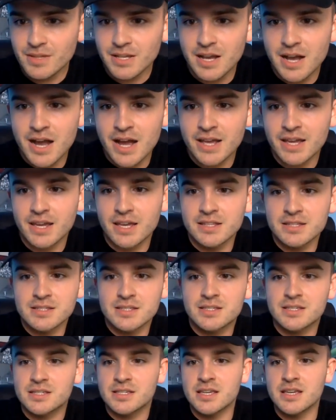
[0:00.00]
I can
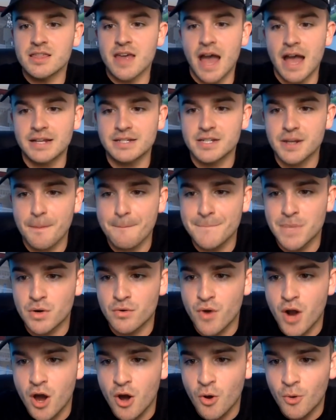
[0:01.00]
see that,
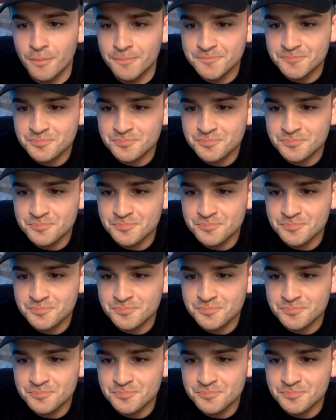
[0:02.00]
bro.